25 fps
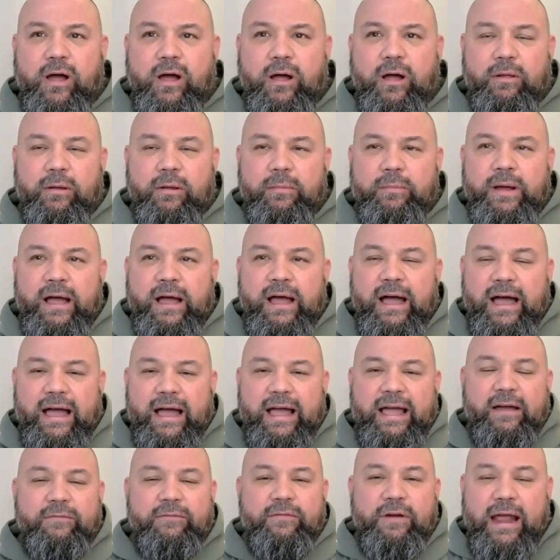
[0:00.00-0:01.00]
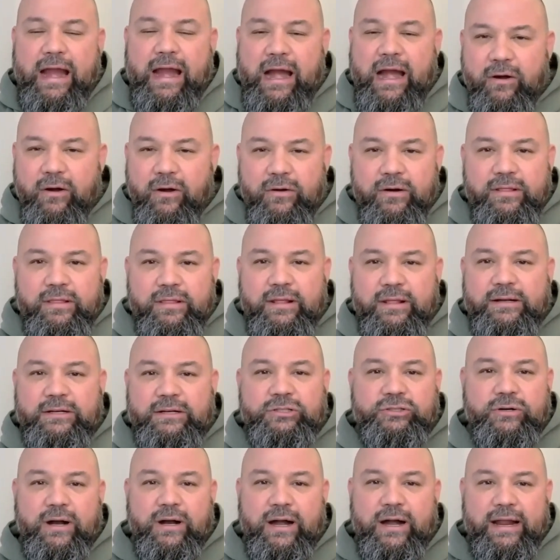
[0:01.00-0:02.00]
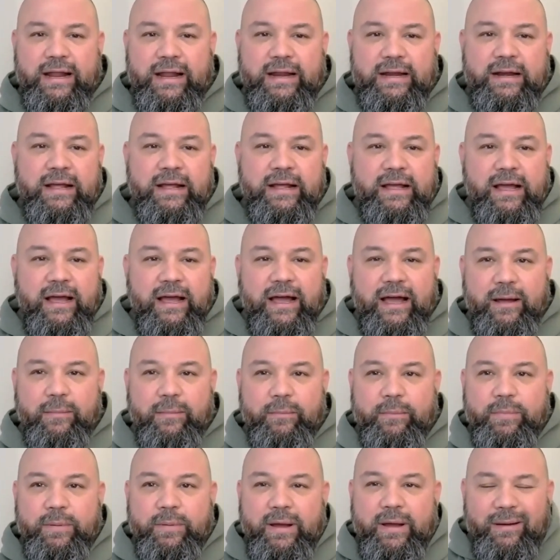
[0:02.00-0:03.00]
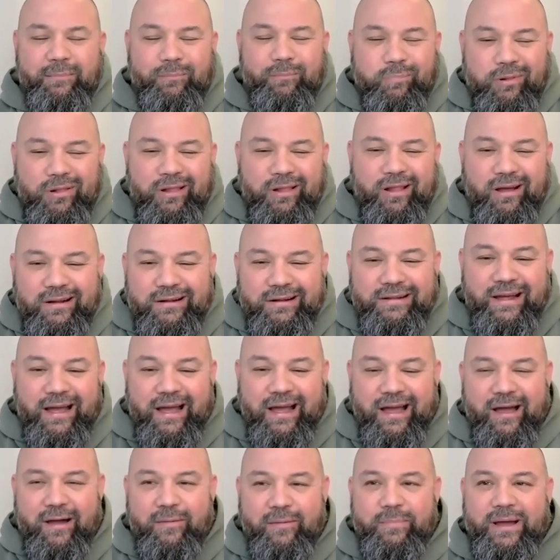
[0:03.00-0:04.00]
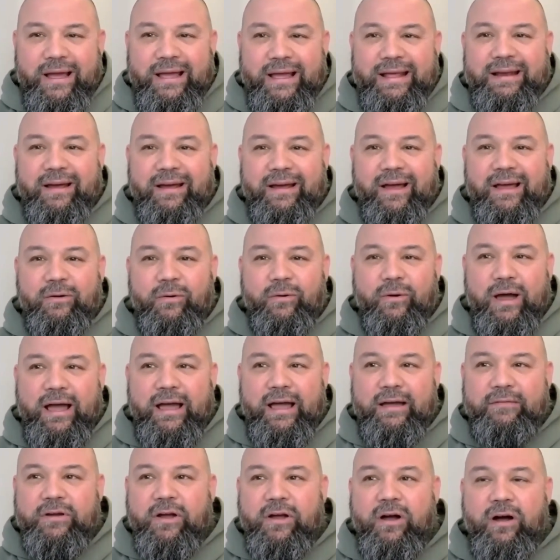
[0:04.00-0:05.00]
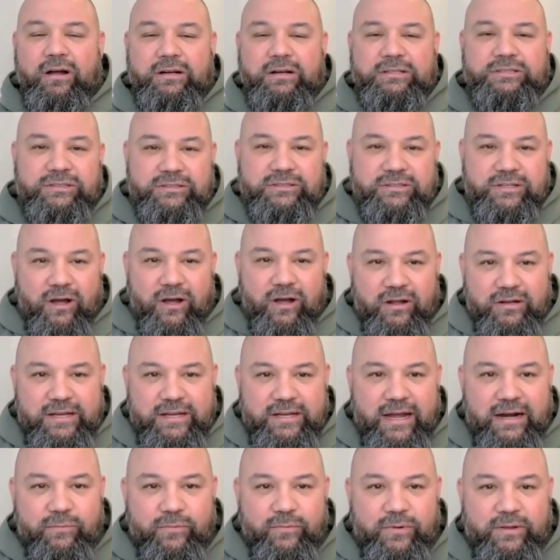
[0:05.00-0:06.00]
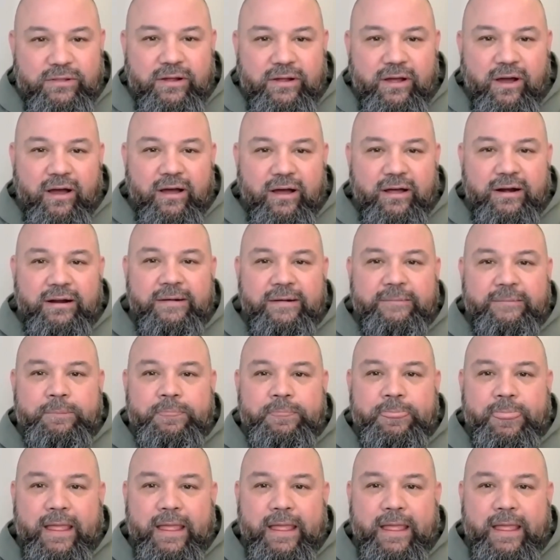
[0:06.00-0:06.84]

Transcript: problem. I have hair in the drain. I'm, I'm plugged up. I, I don't have conscious contact with God.